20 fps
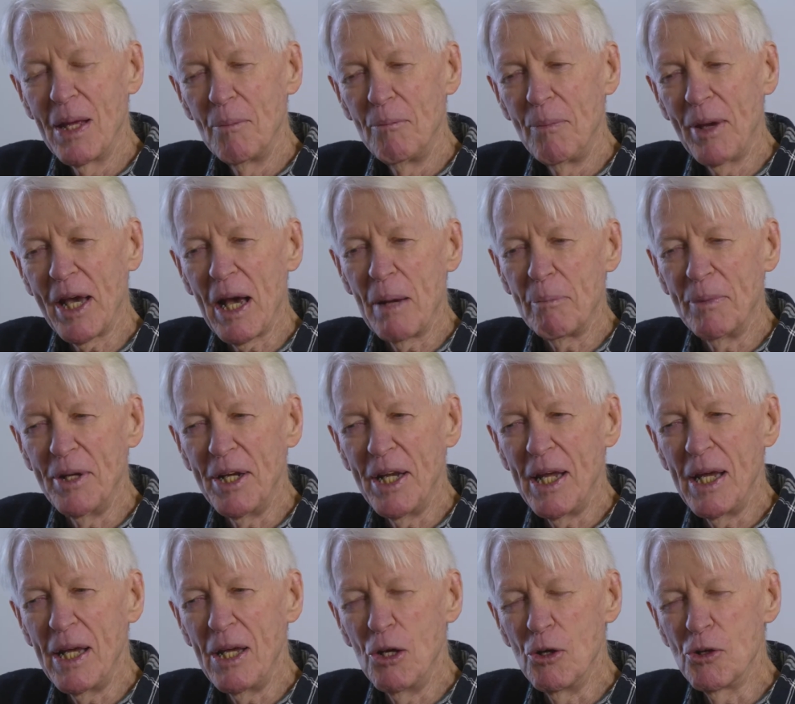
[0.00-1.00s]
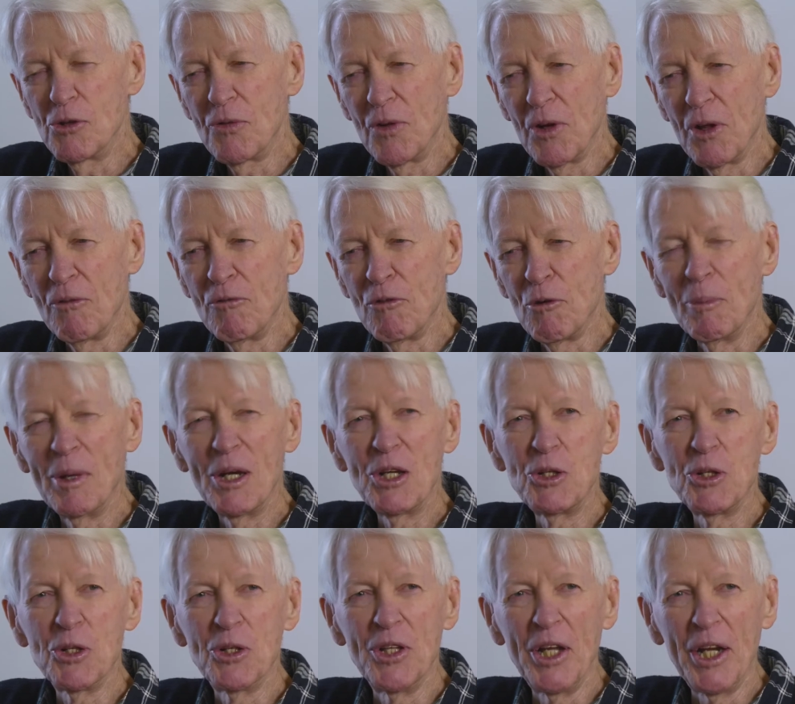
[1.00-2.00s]
pick up any useful
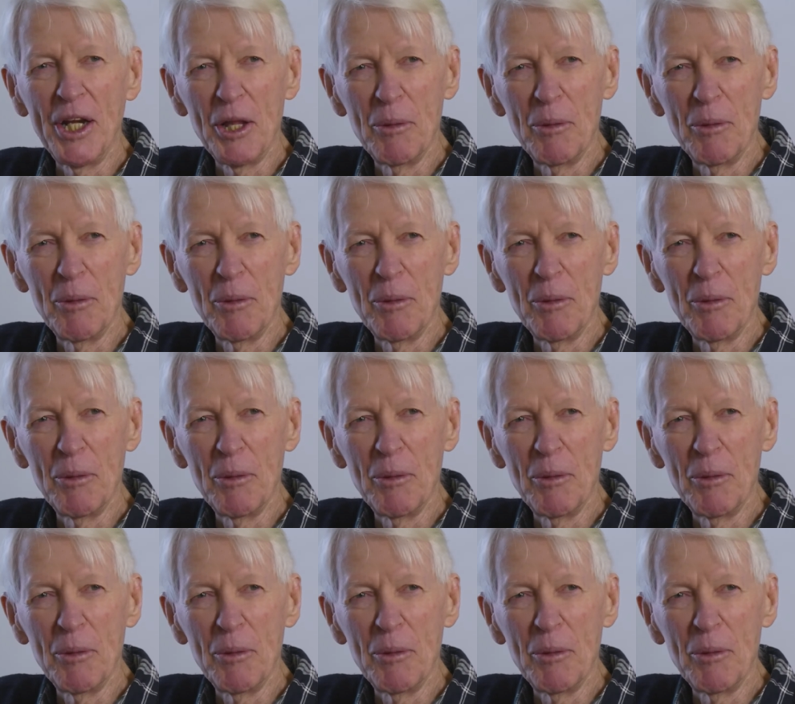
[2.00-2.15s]
information that